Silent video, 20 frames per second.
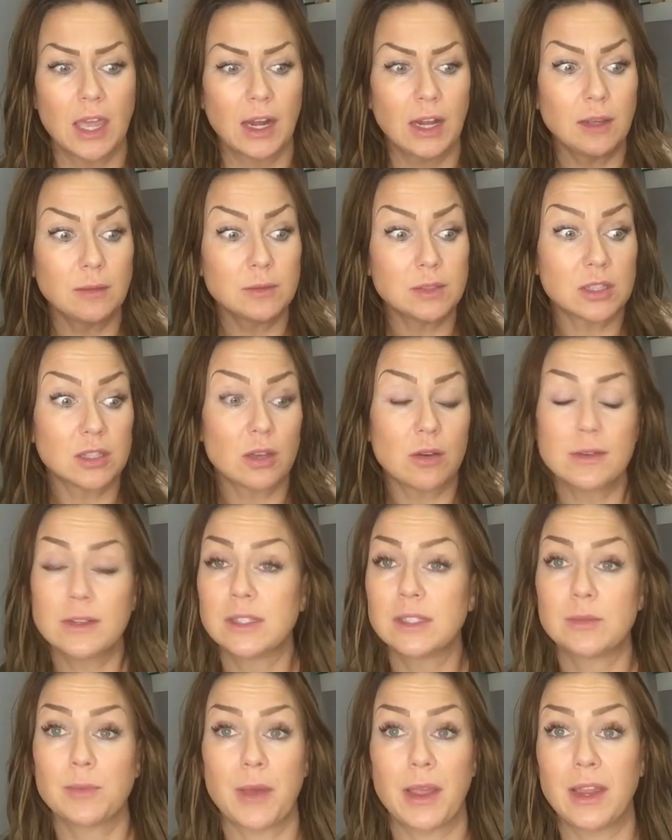I'm so
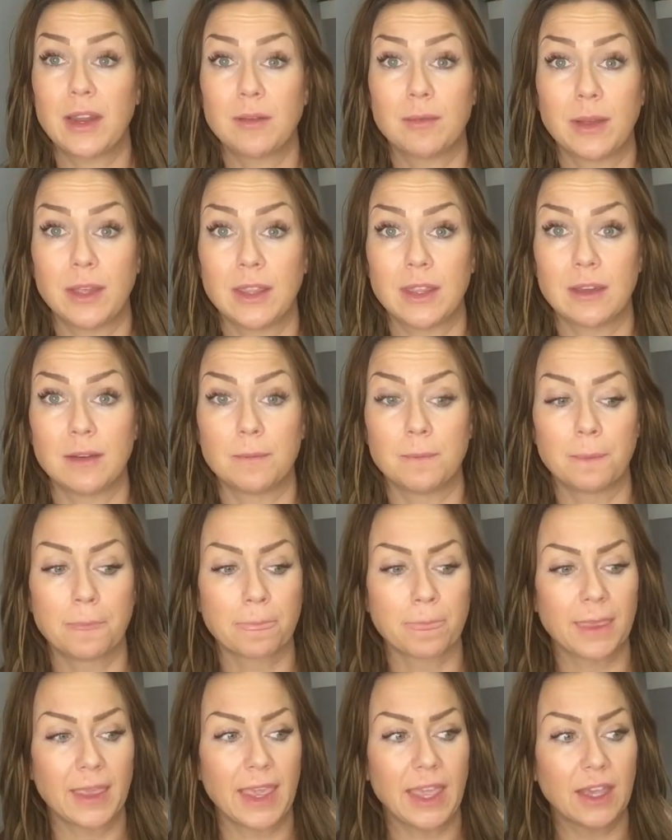inspired by them.
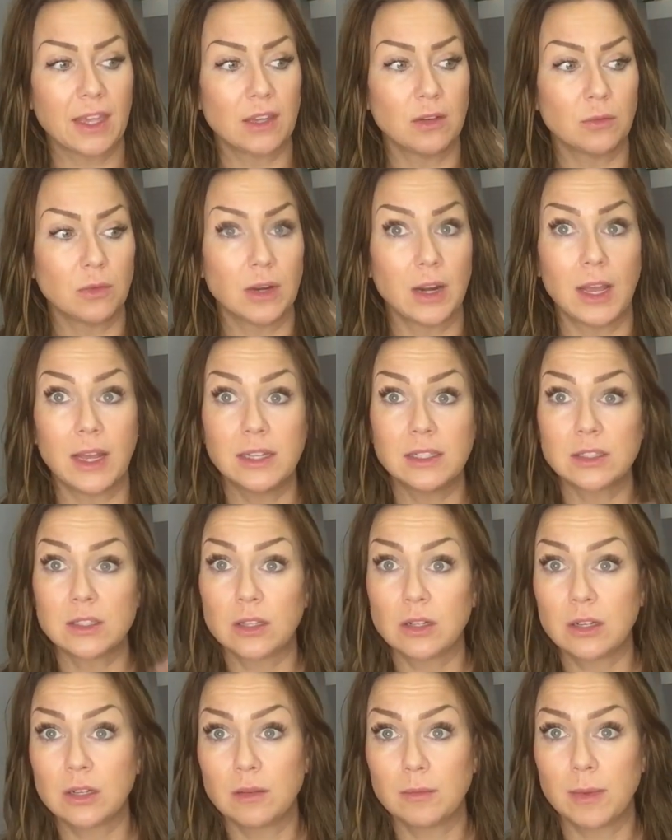And when I
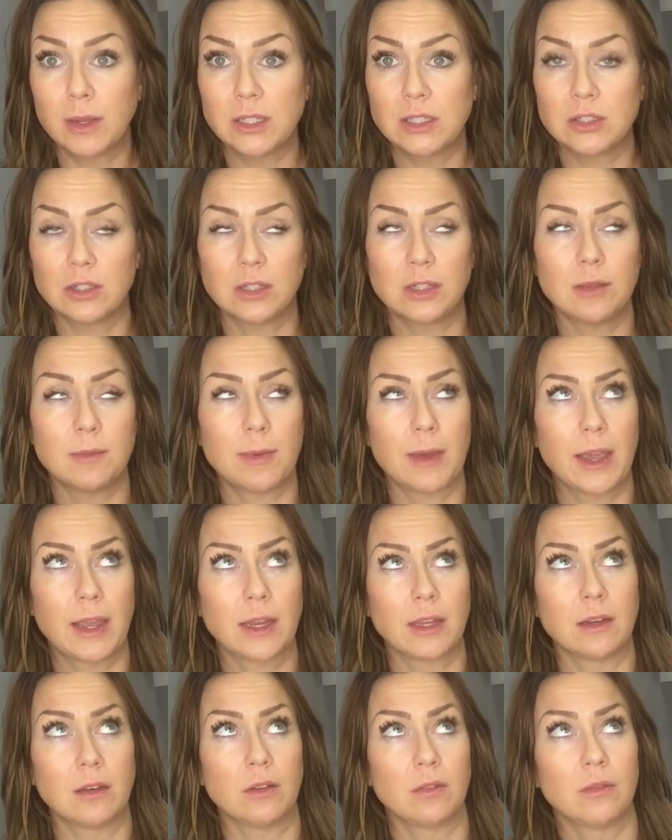started my journey
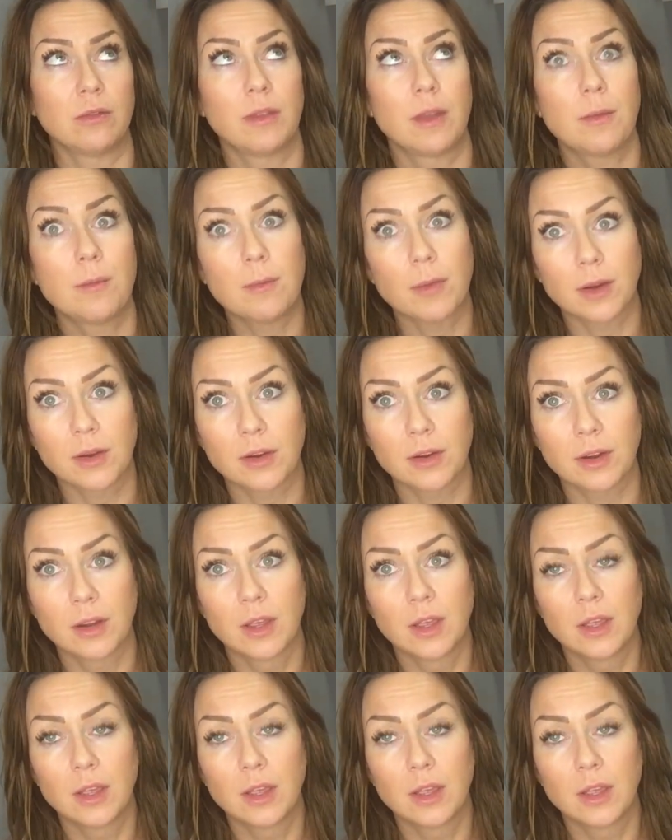back in November,